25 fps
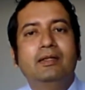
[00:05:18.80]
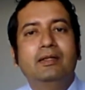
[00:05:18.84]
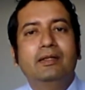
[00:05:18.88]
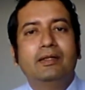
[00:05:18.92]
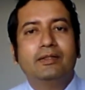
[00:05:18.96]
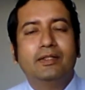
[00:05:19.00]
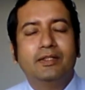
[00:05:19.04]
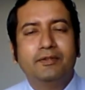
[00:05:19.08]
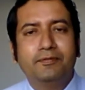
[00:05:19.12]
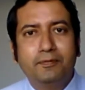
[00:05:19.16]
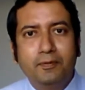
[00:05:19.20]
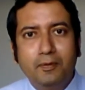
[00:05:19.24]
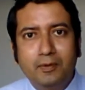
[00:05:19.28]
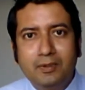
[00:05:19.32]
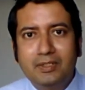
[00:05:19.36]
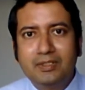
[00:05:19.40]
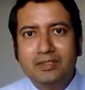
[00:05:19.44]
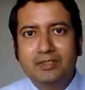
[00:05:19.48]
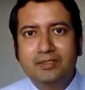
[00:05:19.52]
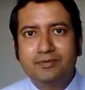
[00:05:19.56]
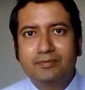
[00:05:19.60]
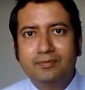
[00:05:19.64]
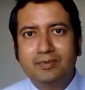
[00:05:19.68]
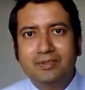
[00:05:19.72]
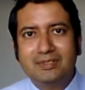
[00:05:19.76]
The
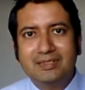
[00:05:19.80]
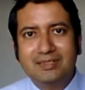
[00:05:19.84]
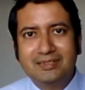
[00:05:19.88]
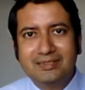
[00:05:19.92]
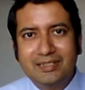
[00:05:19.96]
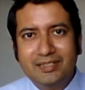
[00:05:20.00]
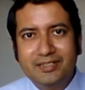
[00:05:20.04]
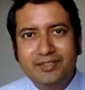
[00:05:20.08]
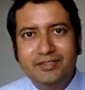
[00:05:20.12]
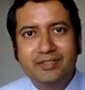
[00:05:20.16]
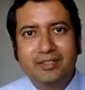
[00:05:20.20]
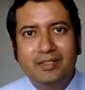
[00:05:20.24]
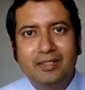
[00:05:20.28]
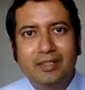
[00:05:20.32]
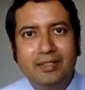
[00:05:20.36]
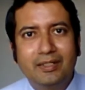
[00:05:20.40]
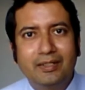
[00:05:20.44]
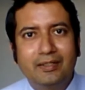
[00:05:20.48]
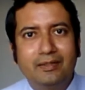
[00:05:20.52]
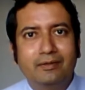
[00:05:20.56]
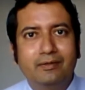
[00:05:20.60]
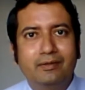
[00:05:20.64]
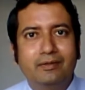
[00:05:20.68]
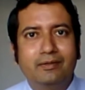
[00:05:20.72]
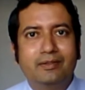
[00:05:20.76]
focus was essentially
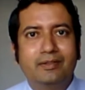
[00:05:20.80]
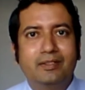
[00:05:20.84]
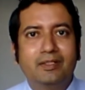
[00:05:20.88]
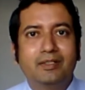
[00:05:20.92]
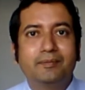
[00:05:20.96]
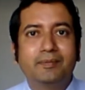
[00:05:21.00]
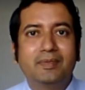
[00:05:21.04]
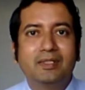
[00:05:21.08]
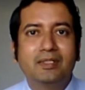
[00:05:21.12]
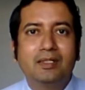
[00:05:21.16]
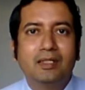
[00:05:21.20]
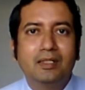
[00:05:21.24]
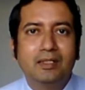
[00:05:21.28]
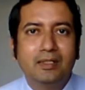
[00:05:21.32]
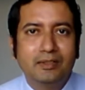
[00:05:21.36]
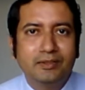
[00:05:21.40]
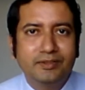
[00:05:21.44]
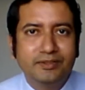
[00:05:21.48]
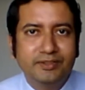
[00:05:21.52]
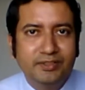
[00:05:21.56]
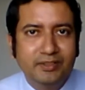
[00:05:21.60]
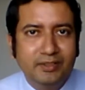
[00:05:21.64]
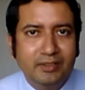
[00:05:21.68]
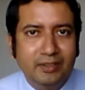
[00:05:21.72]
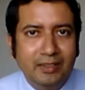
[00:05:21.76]
on
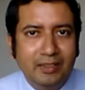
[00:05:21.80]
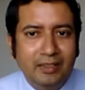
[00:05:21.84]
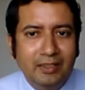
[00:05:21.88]
terminology,